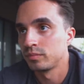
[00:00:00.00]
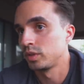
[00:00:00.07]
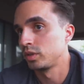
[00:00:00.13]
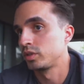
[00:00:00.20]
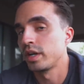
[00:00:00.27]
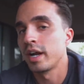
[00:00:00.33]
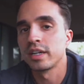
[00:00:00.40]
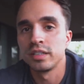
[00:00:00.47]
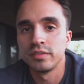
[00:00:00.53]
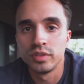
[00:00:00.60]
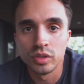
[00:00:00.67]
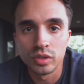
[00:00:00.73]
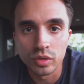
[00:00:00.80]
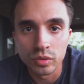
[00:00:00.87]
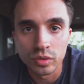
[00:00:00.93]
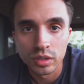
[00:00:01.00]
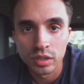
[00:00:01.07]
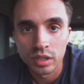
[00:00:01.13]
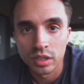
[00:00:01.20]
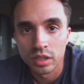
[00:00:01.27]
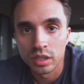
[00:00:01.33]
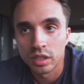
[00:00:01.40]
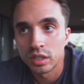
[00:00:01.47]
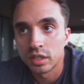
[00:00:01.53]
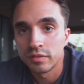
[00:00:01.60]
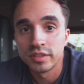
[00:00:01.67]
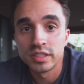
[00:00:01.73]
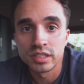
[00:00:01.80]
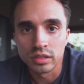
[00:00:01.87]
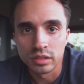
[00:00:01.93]
attractive than you uh,
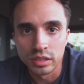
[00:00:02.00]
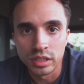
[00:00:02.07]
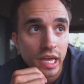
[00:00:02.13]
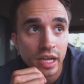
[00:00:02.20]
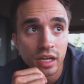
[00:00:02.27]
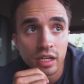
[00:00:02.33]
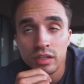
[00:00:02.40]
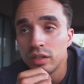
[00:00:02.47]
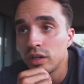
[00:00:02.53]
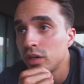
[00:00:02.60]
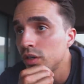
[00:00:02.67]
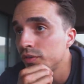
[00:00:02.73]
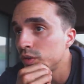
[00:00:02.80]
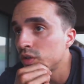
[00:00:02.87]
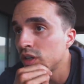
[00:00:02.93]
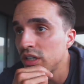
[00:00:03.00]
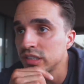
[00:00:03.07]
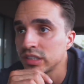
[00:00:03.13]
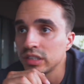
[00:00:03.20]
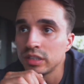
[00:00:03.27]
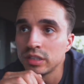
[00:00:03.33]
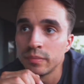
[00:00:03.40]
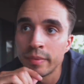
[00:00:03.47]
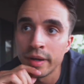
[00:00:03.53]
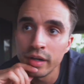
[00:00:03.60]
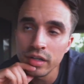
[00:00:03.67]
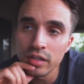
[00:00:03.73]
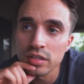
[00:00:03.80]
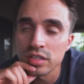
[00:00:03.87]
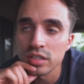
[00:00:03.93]
physically and you know if you constantly
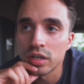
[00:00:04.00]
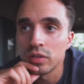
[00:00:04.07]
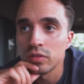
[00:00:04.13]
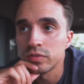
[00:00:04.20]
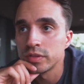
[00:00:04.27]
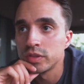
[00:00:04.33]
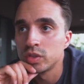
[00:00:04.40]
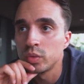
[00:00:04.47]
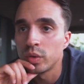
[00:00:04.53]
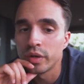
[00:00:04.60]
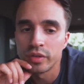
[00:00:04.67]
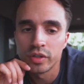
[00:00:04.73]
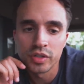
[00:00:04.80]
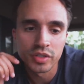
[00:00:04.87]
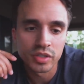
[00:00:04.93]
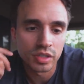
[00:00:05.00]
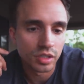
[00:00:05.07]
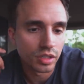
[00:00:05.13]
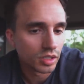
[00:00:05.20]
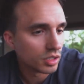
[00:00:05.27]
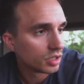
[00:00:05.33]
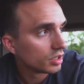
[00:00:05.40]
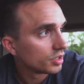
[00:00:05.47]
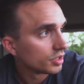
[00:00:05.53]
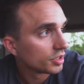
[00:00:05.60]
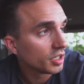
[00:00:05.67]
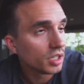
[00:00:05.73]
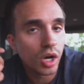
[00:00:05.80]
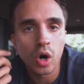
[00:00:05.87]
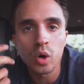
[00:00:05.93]
compare yourself to others uh, you're
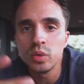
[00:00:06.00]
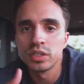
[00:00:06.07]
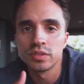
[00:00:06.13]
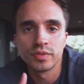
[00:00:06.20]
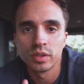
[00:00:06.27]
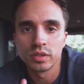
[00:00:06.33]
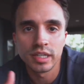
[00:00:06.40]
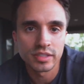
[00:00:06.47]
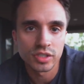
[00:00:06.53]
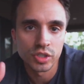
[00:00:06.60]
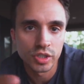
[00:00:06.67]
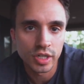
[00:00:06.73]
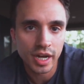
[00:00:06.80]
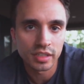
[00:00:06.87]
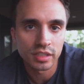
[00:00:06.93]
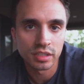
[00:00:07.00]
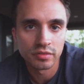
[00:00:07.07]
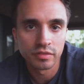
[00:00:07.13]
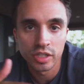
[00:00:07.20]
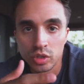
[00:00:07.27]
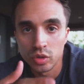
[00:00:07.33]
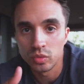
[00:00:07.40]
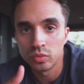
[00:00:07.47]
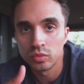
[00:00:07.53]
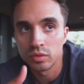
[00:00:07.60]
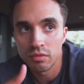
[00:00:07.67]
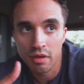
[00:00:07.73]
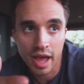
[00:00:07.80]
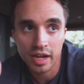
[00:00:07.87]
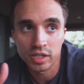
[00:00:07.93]
going to always feel less attractive than you
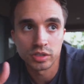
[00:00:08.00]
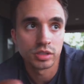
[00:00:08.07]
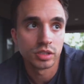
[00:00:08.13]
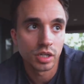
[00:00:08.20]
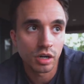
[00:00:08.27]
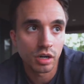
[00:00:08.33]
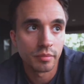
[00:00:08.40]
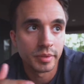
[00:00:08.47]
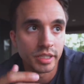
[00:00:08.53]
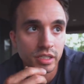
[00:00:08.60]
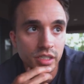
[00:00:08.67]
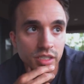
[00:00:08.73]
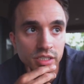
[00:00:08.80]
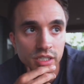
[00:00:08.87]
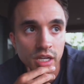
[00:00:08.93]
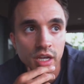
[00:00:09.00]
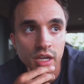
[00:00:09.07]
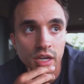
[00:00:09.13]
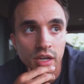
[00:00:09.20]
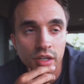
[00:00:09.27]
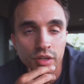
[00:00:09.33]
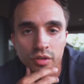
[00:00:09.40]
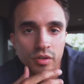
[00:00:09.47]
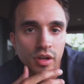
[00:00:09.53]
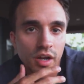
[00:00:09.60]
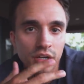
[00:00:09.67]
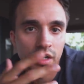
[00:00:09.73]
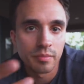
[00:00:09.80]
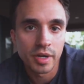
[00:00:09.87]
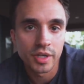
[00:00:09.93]
actually are because you're not
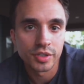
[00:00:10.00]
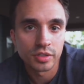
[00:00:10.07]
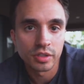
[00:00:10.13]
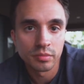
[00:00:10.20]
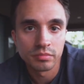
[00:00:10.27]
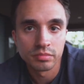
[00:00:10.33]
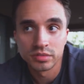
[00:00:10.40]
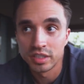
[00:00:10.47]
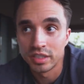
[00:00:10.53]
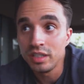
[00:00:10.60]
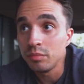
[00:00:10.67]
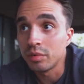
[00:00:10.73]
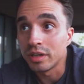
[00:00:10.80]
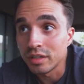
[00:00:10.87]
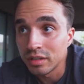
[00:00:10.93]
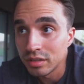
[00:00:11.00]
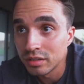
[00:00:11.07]
going to measure up to anybody